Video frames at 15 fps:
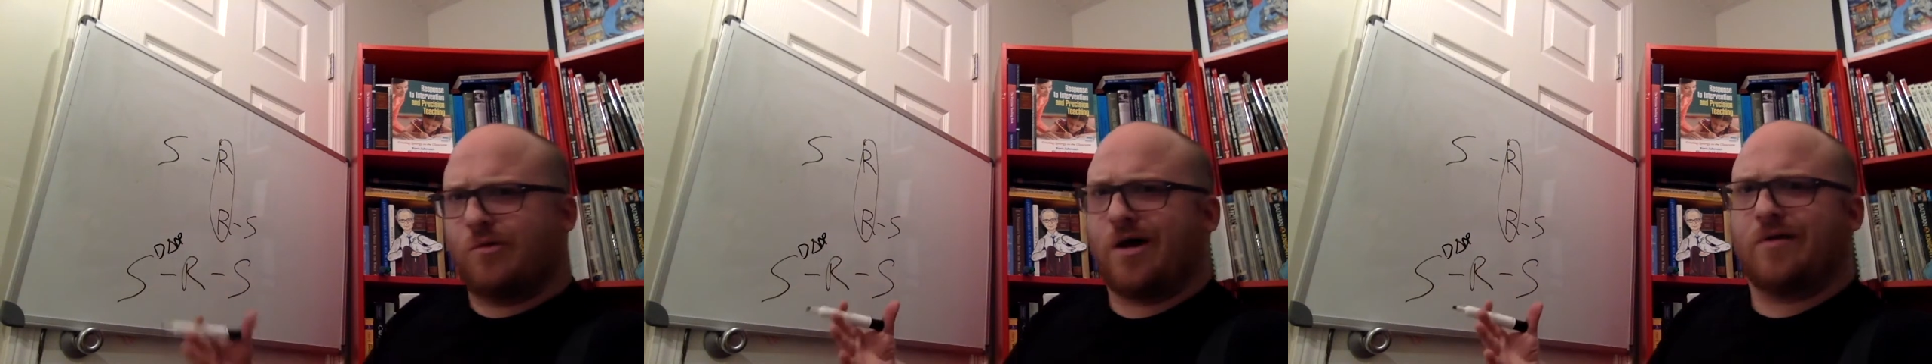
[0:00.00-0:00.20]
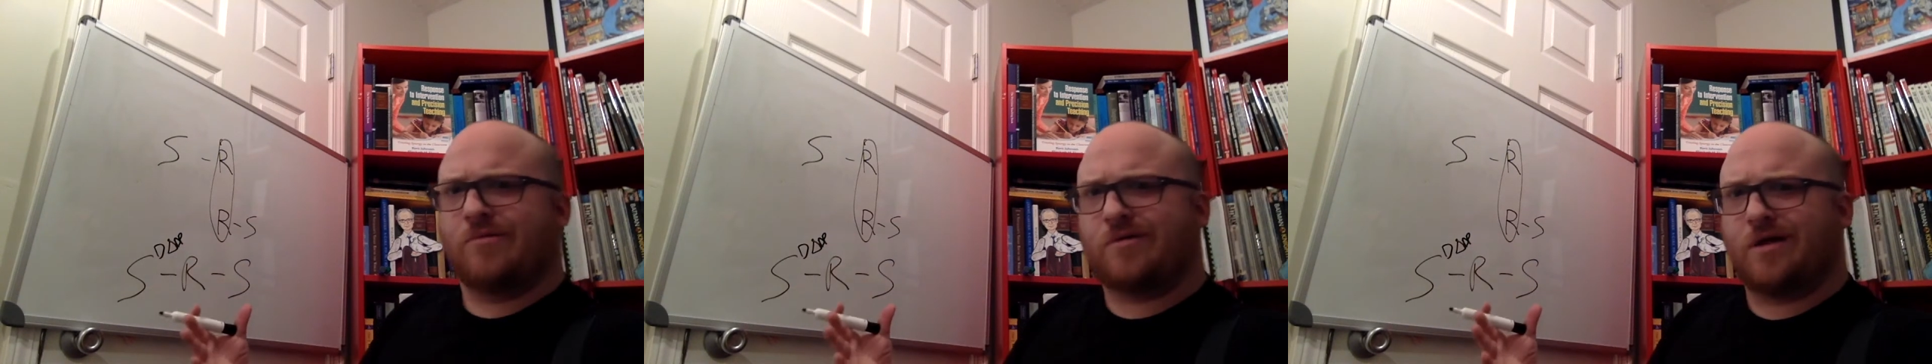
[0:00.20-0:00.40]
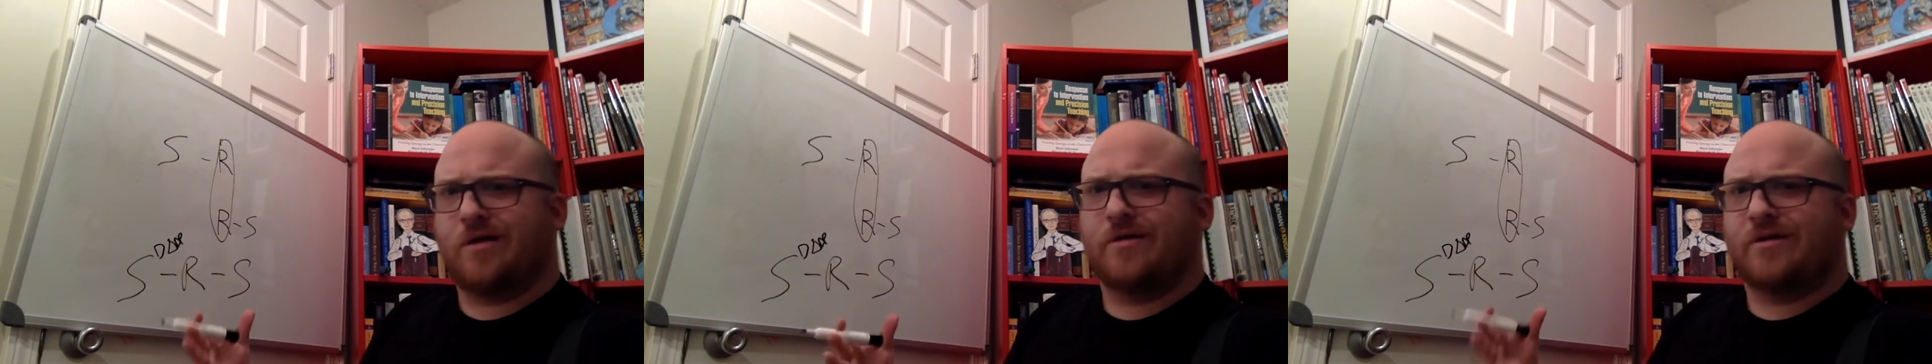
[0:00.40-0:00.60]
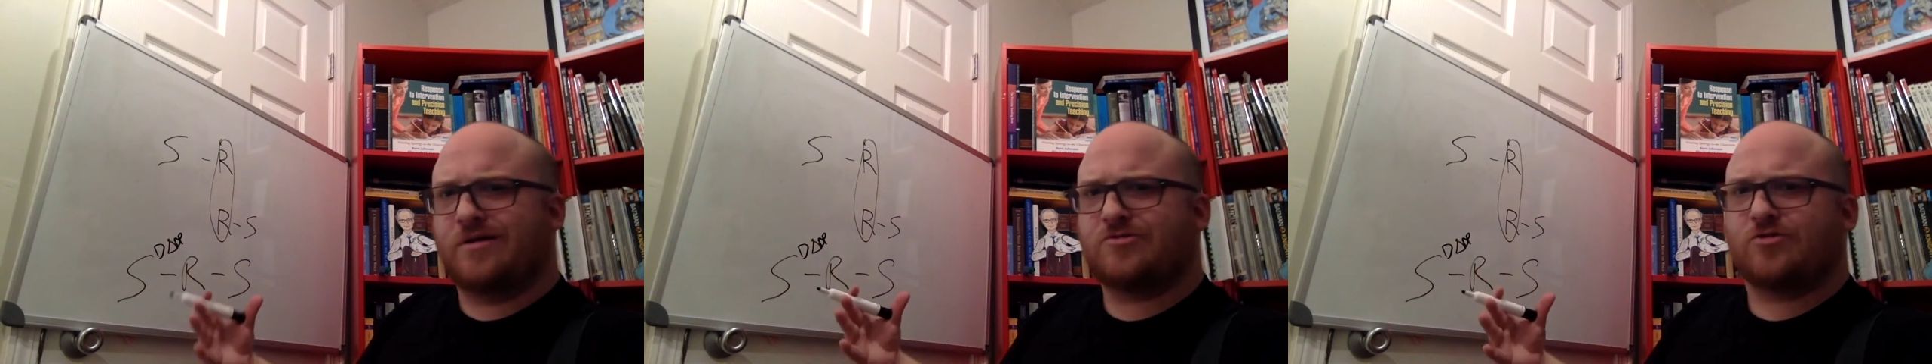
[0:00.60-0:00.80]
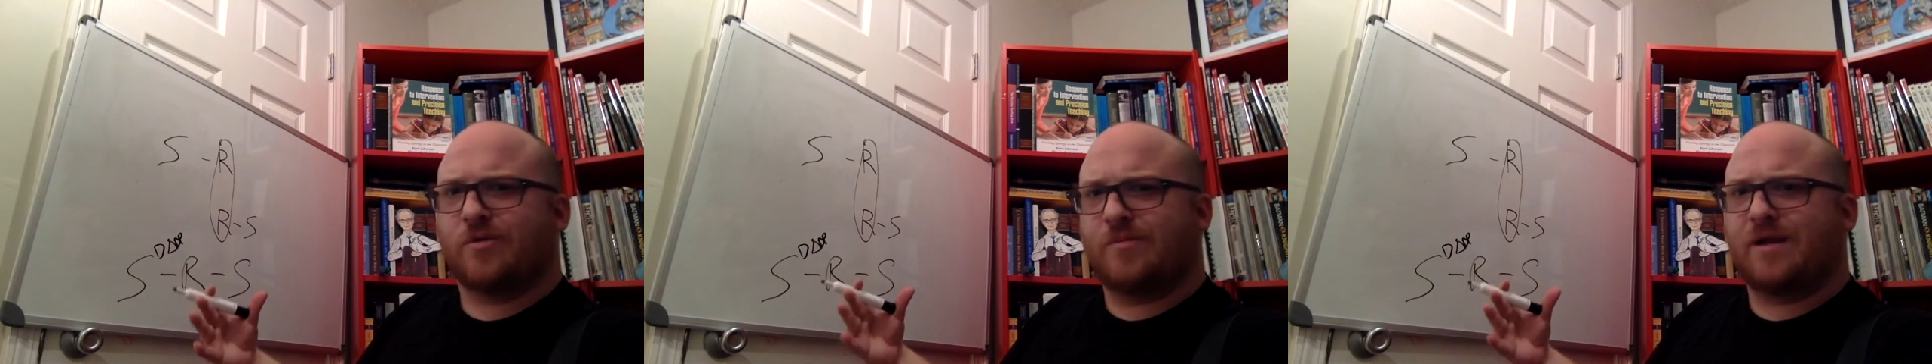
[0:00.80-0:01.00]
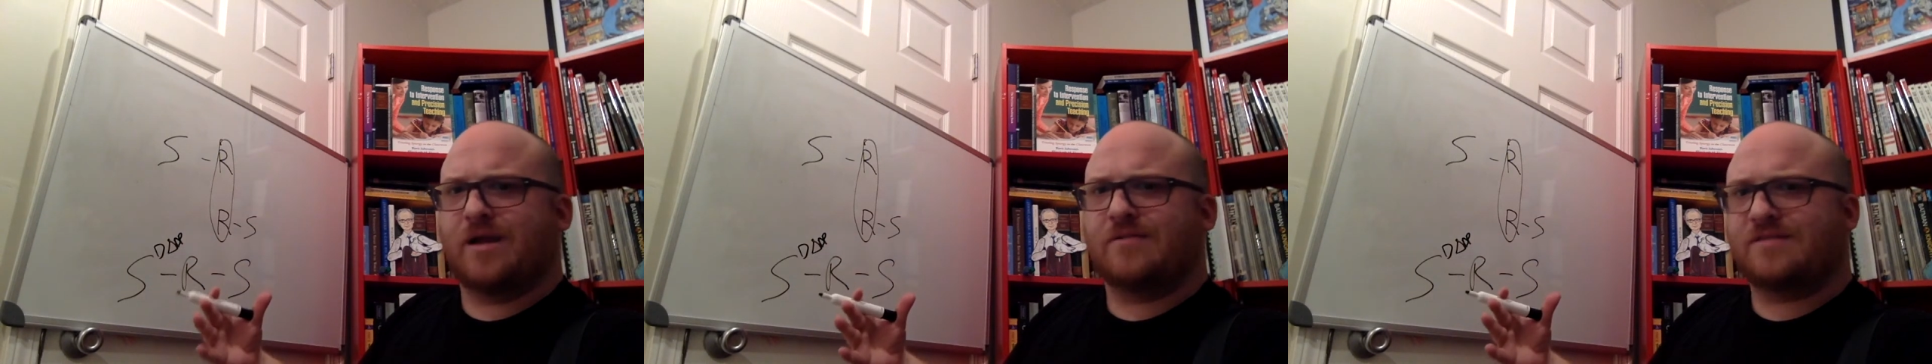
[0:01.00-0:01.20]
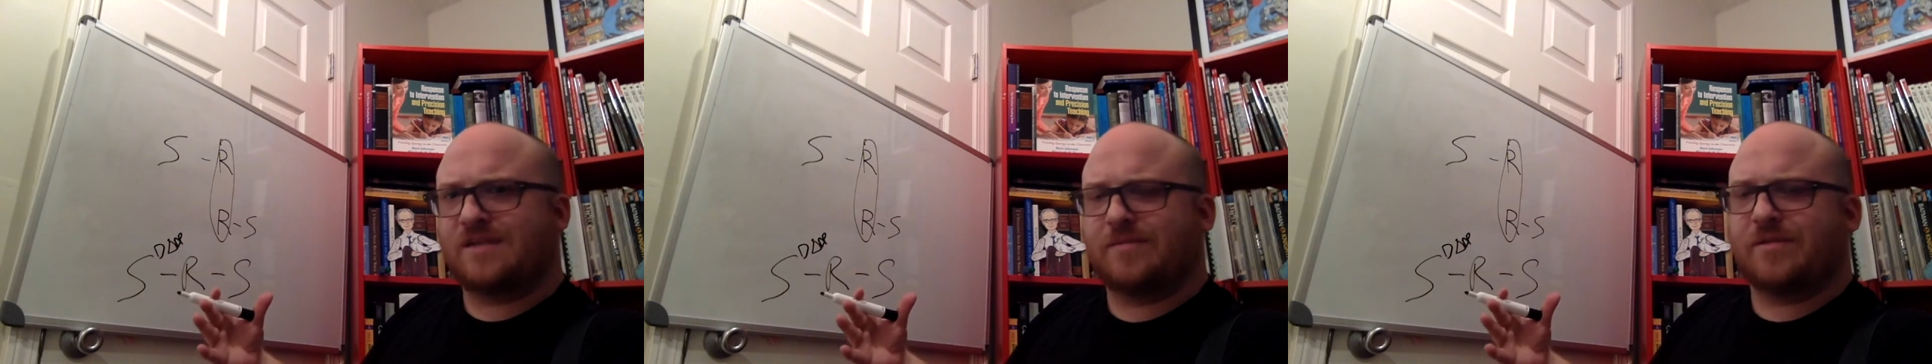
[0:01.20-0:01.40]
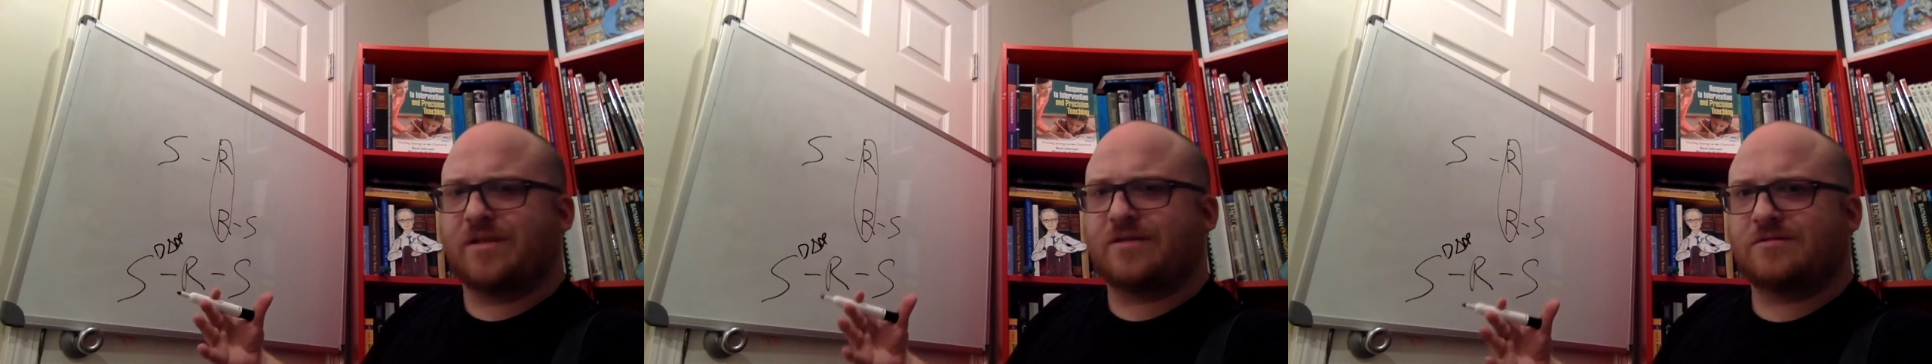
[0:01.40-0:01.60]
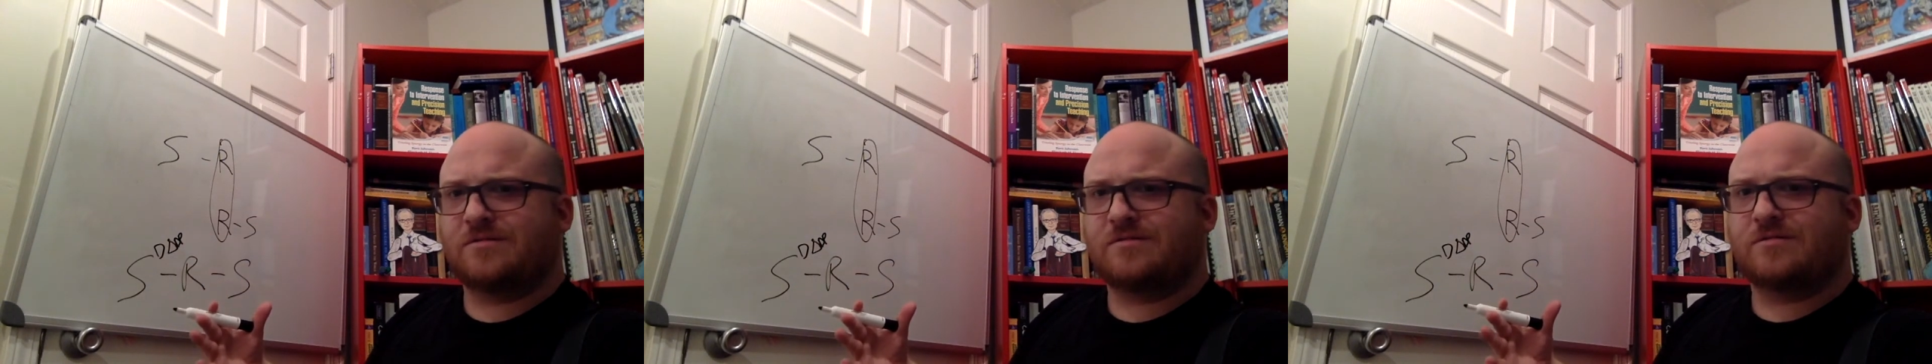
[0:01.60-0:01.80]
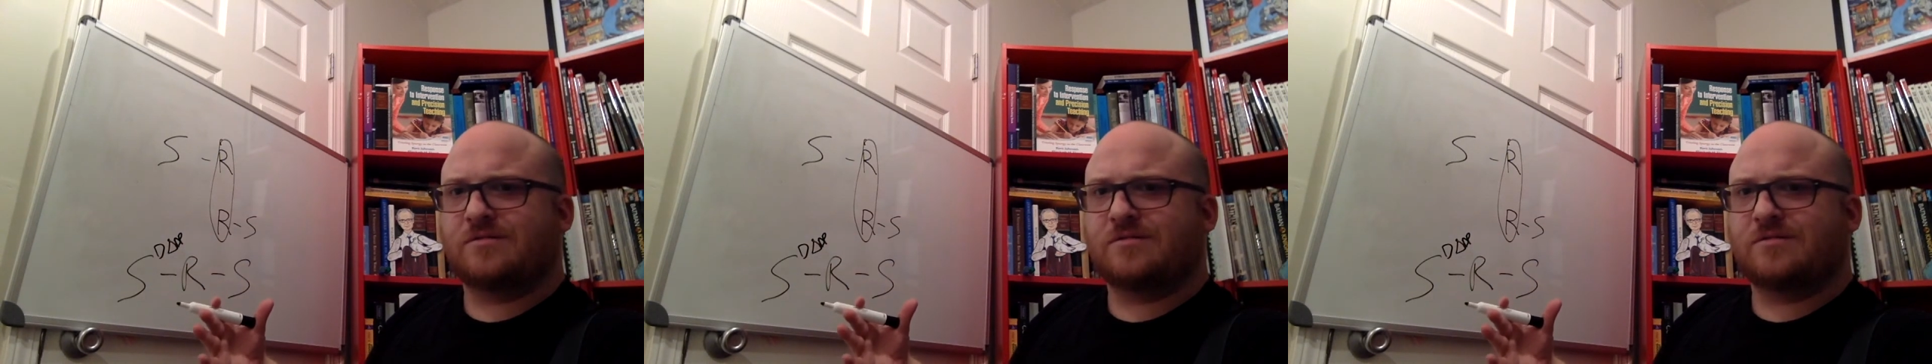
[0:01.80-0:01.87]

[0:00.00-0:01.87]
we call it a discriminated stimulus?